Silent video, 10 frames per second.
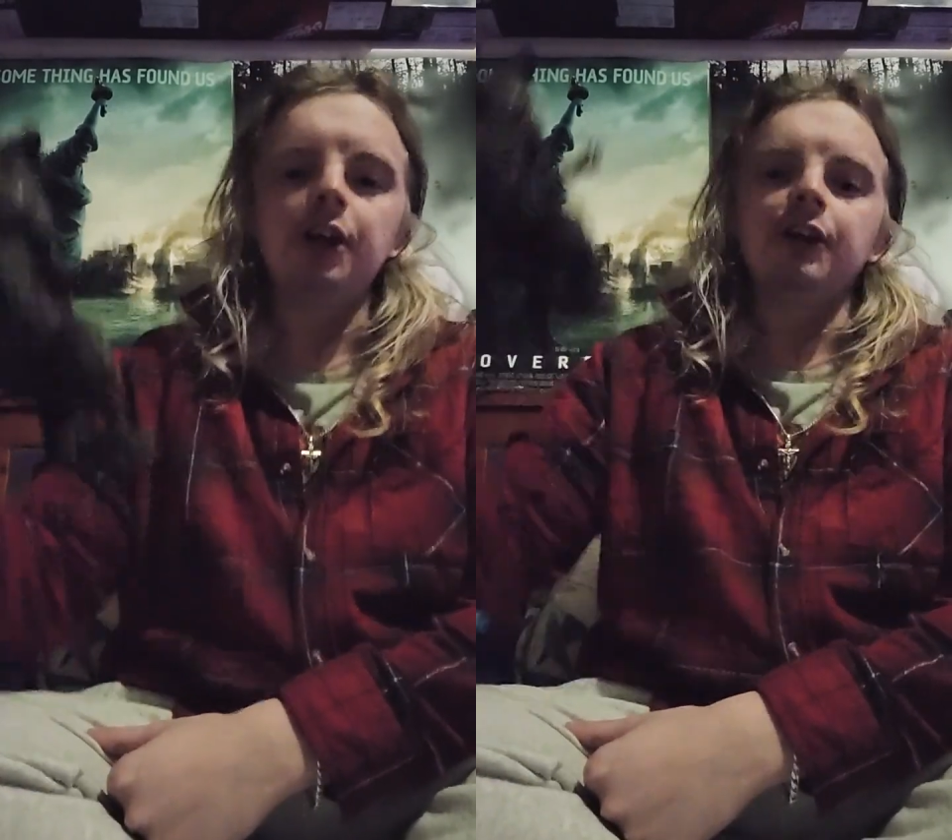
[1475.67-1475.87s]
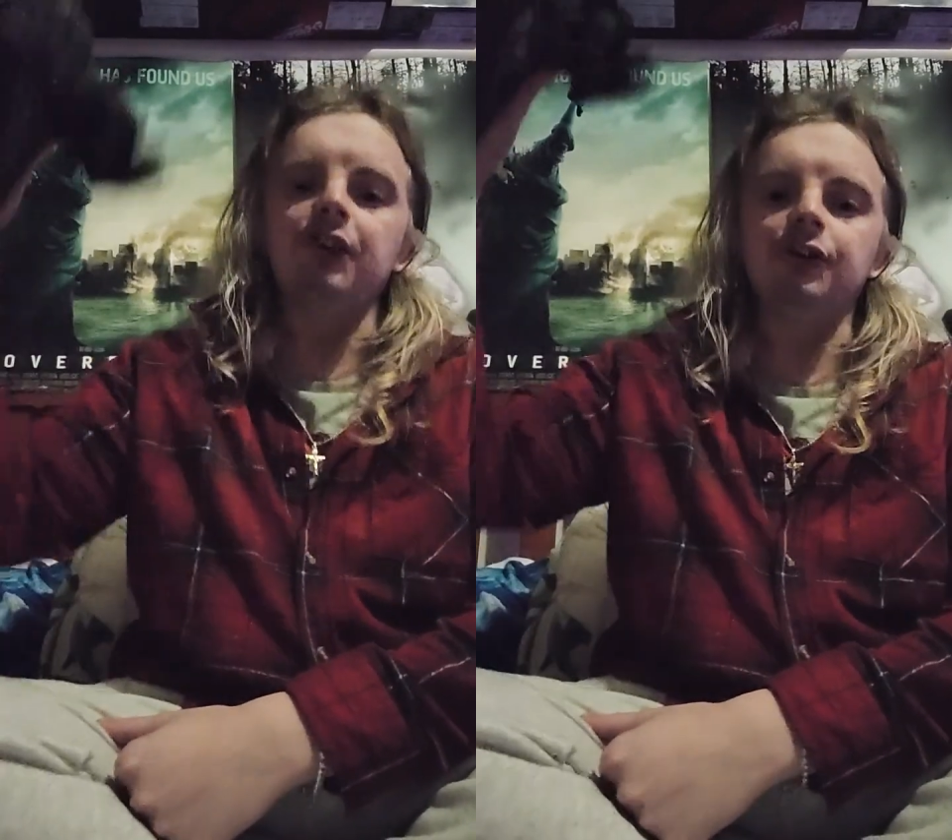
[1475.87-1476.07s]

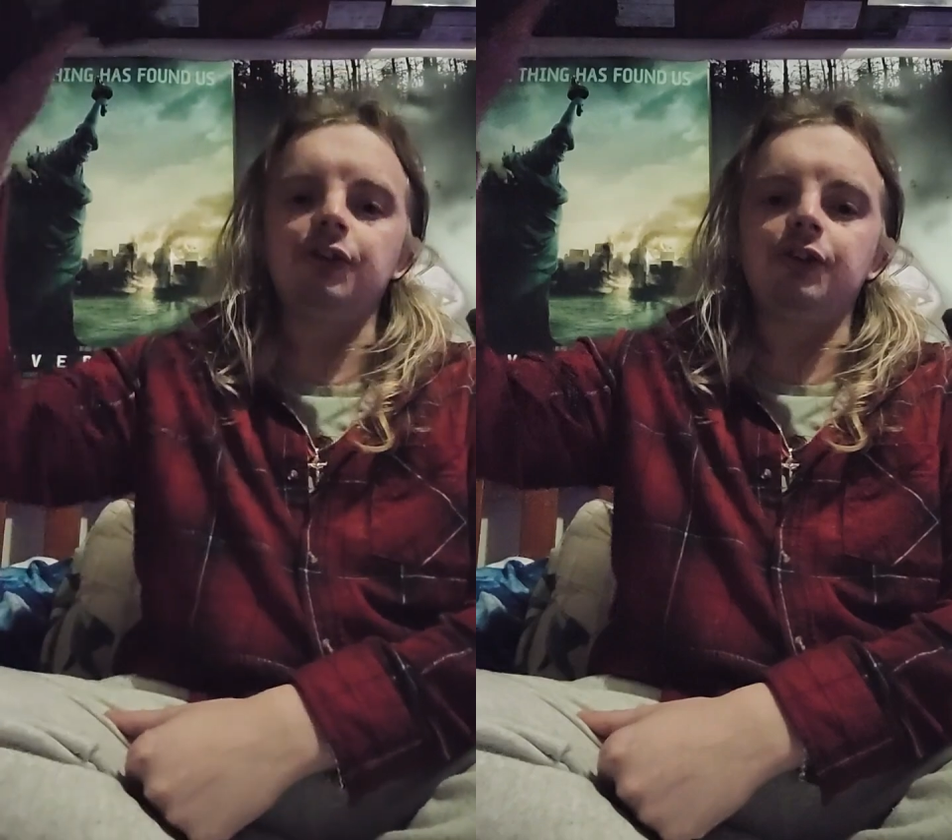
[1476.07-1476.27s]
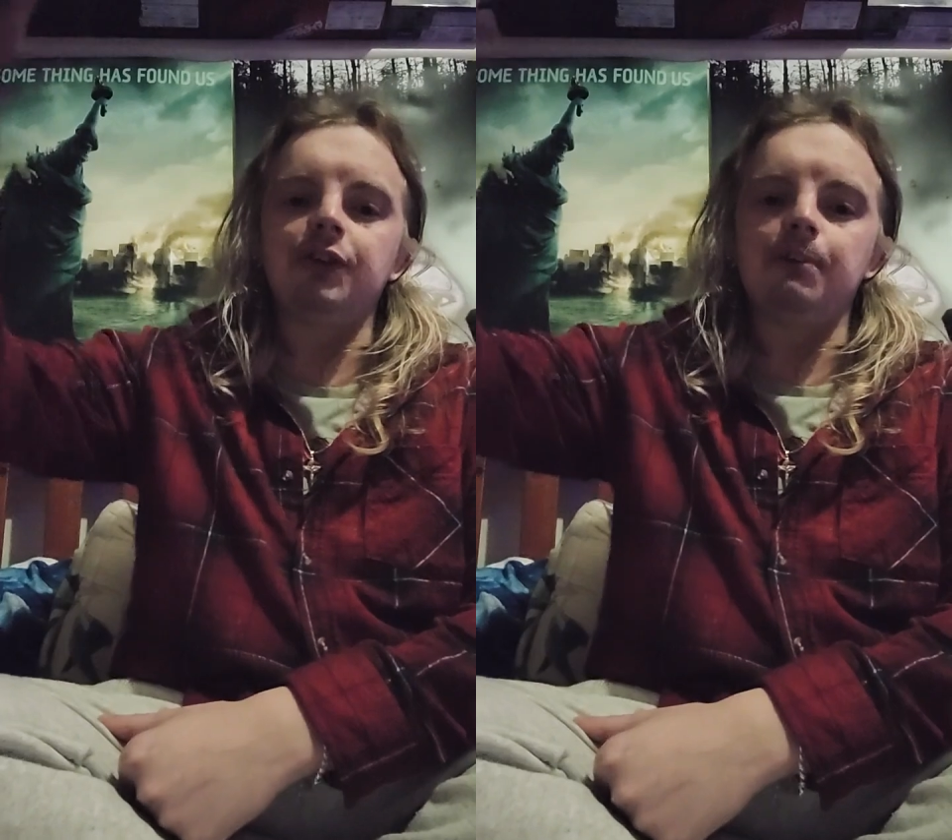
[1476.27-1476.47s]
send
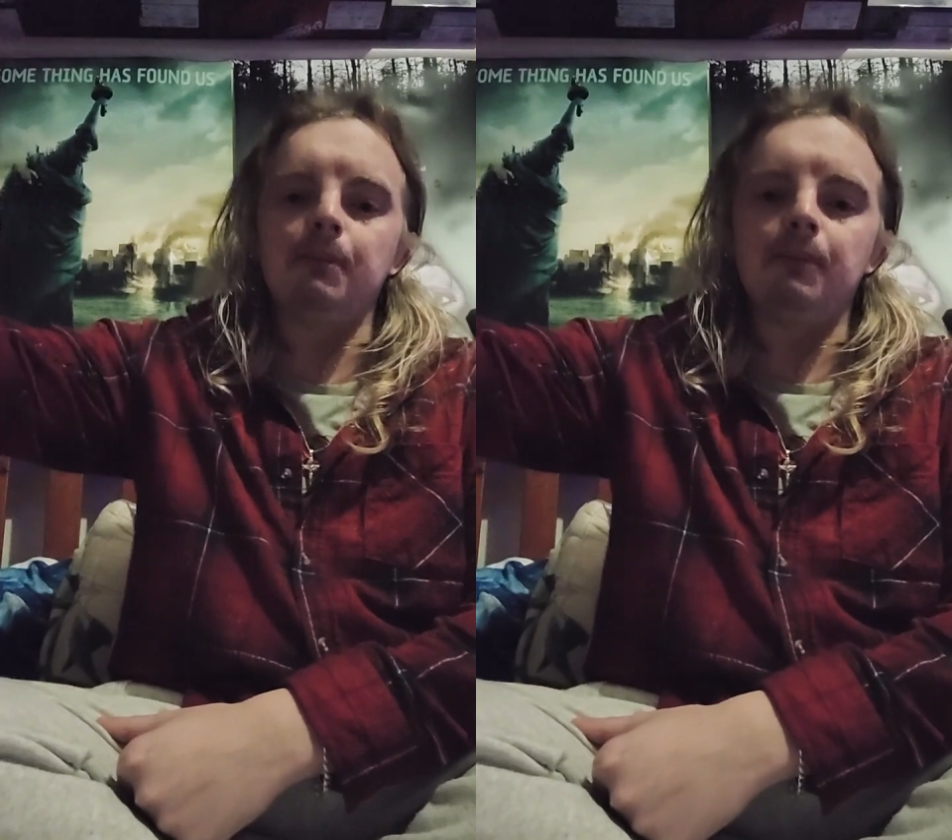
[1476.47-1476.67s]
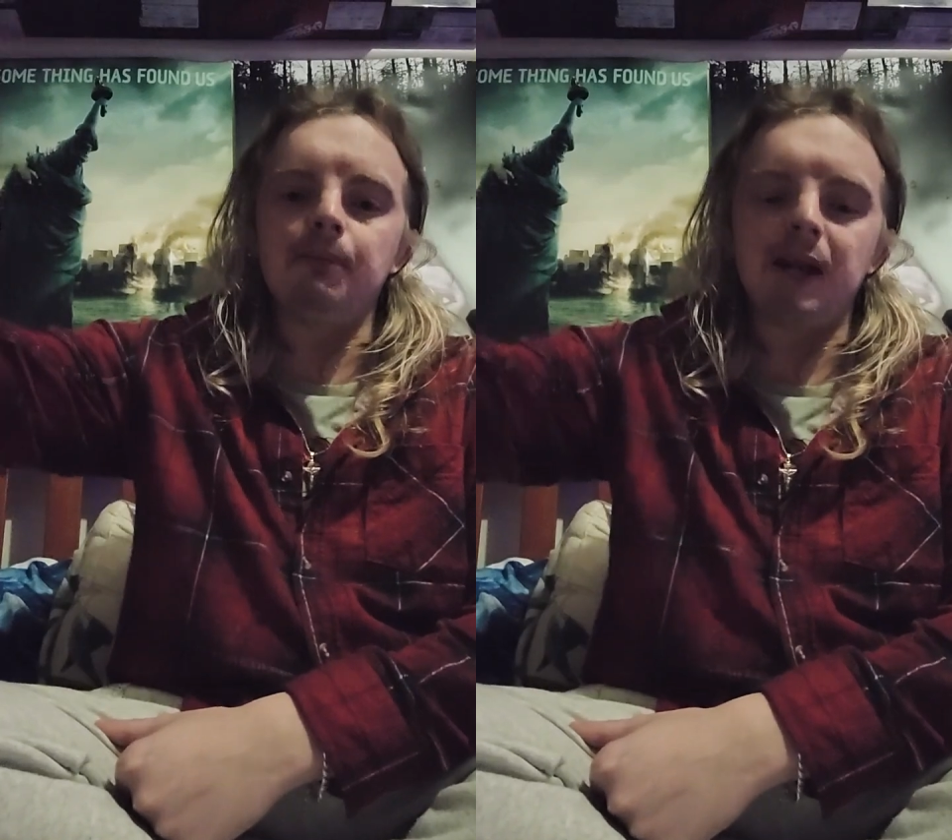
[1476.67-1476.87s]
it to the
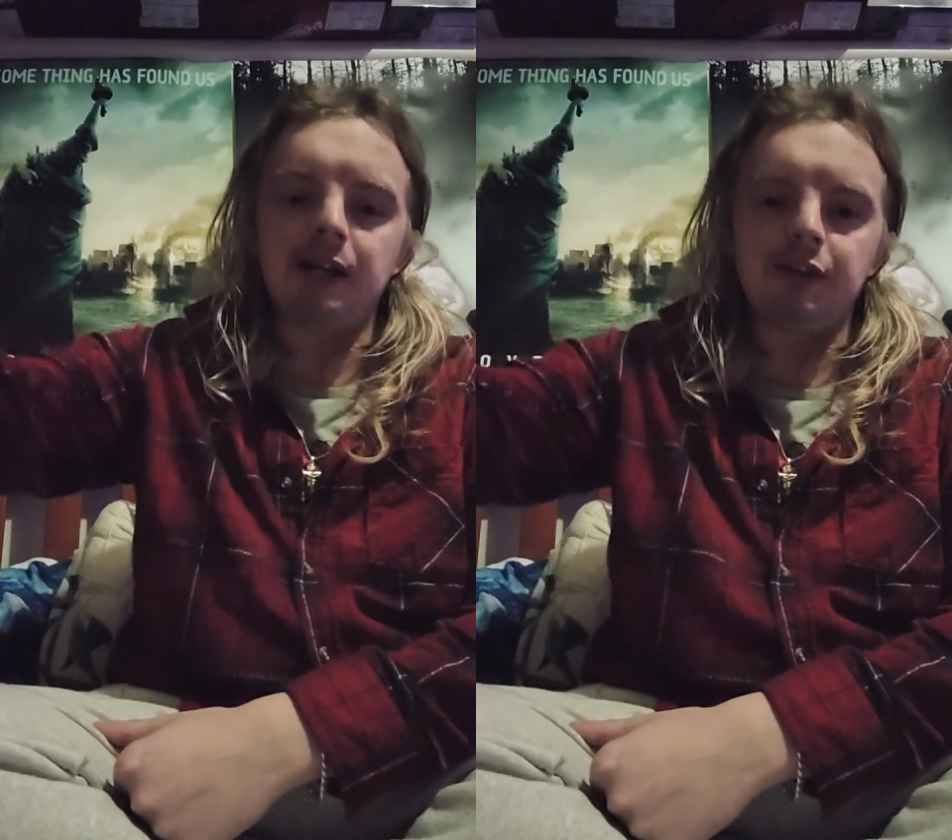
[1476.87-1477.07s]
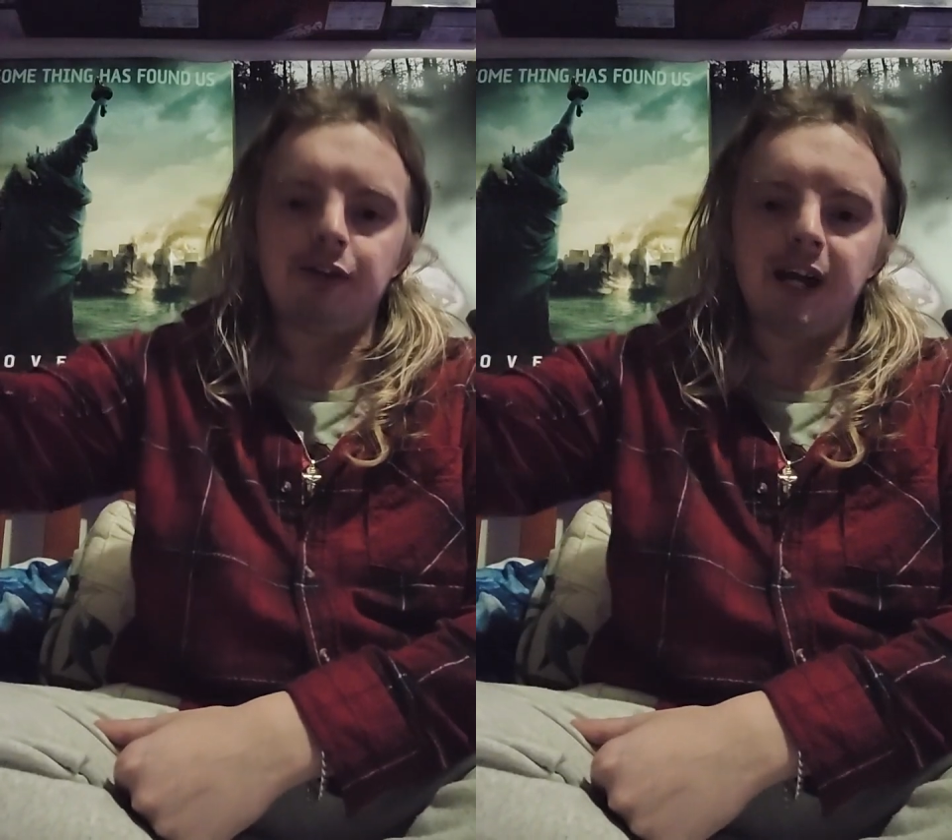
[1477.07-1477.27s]

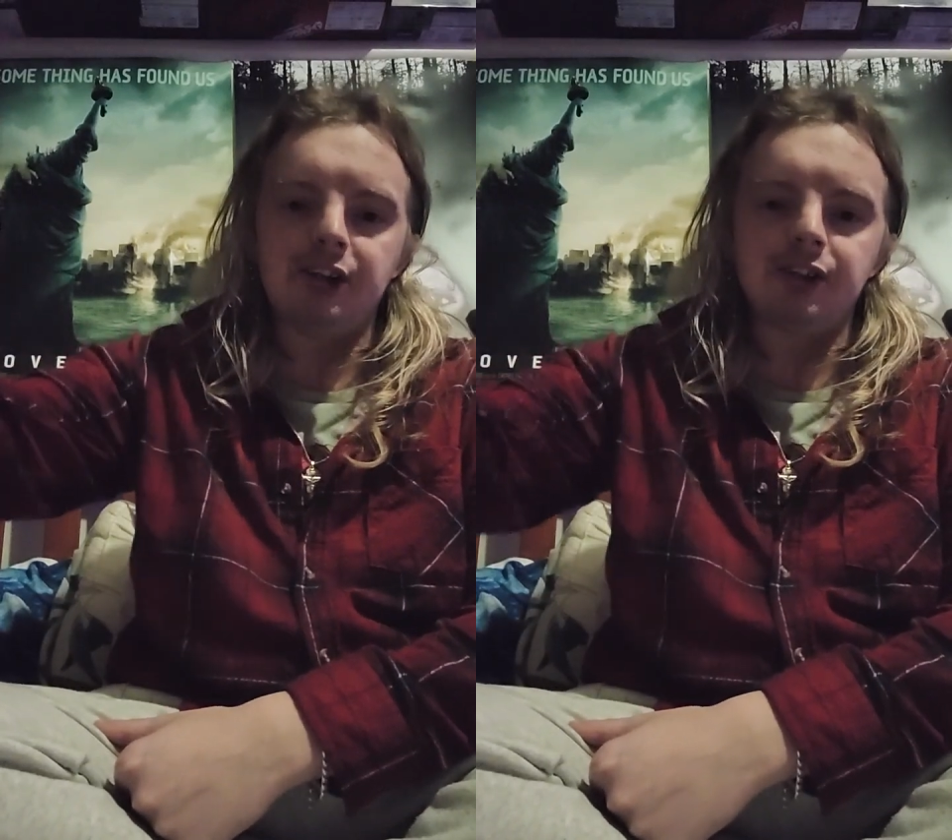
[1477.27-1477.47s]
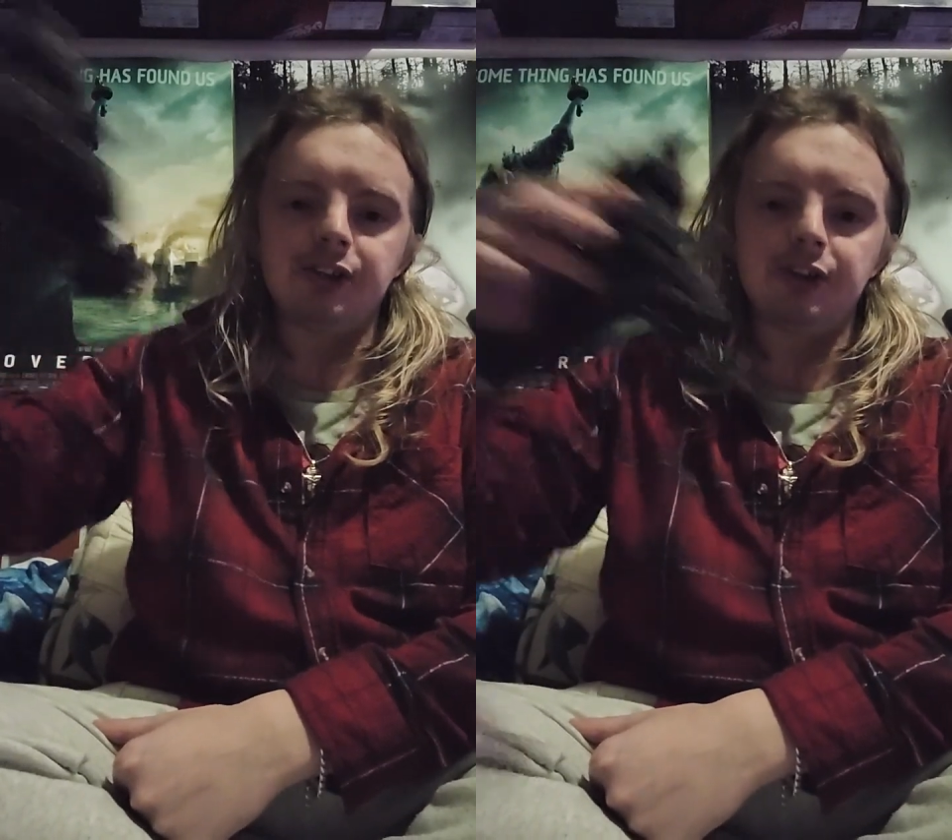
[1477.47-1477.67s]

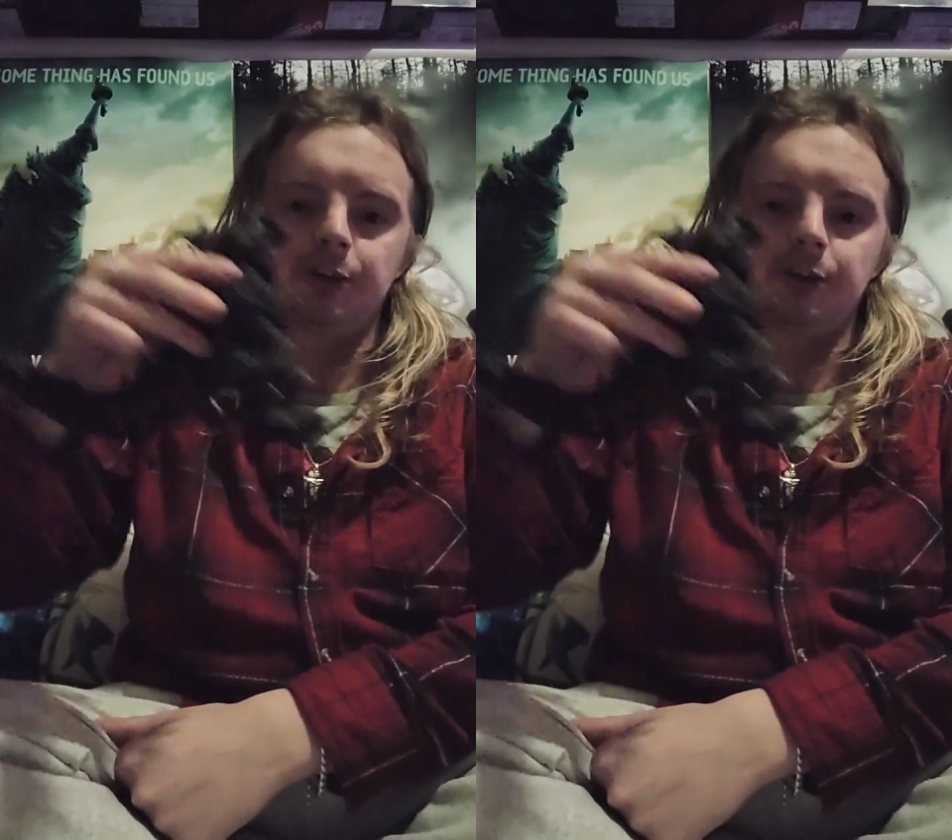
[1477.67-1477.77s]
manufacturers